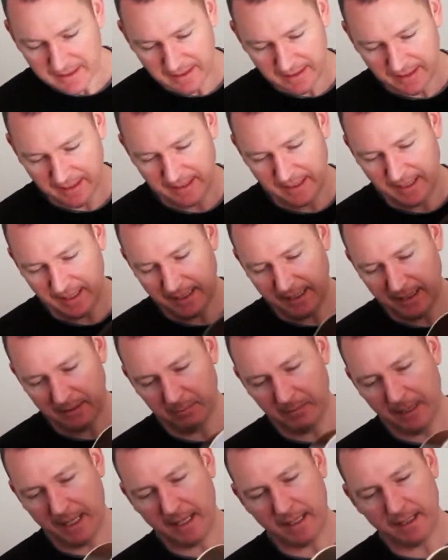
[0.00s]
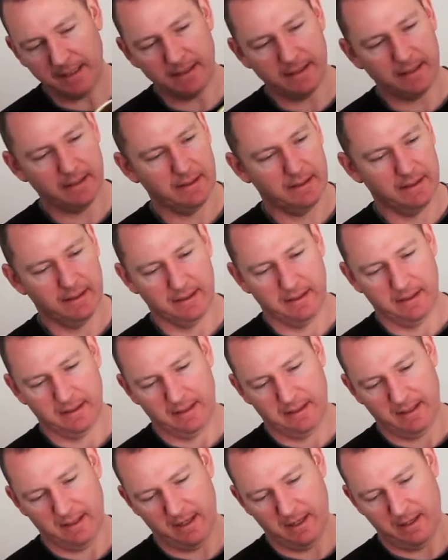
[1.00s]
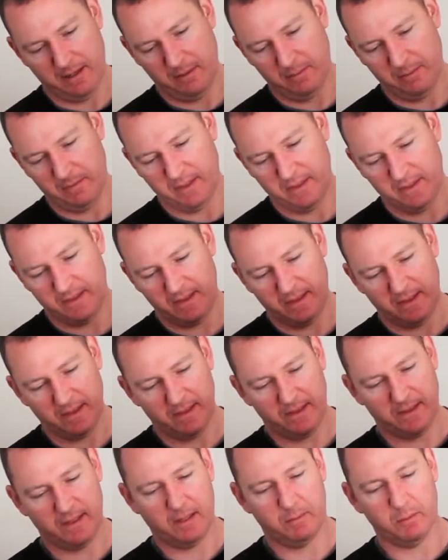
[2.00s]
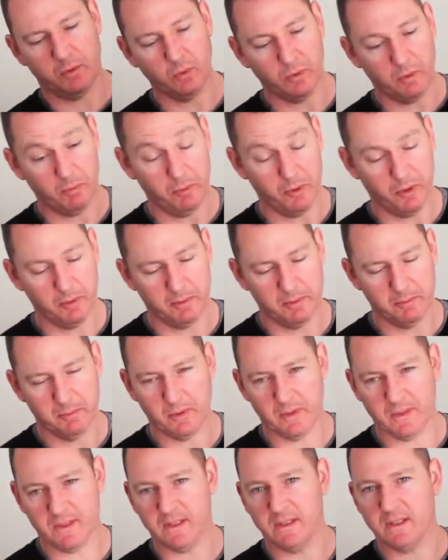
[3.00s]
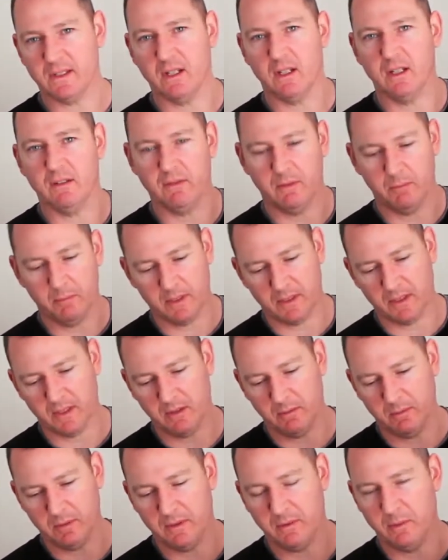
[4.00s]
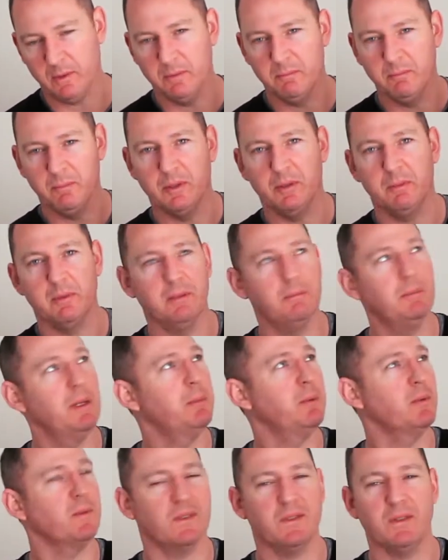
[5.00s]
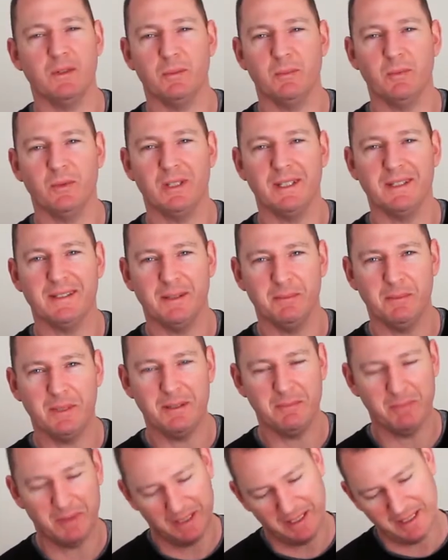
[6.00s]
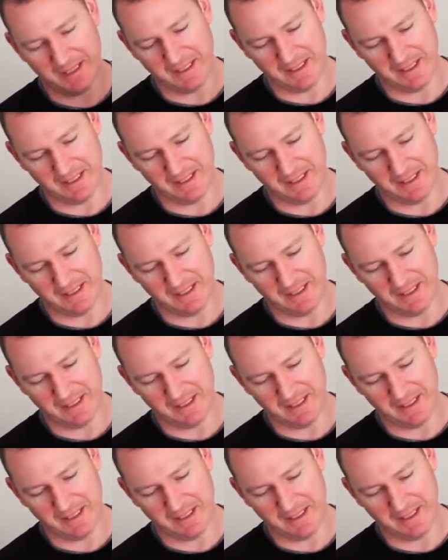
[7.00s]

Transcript: Canadian made. This is called the Bourbon Burst. It's kind of a mixture between bourbon and maple syrup, really, to me, but it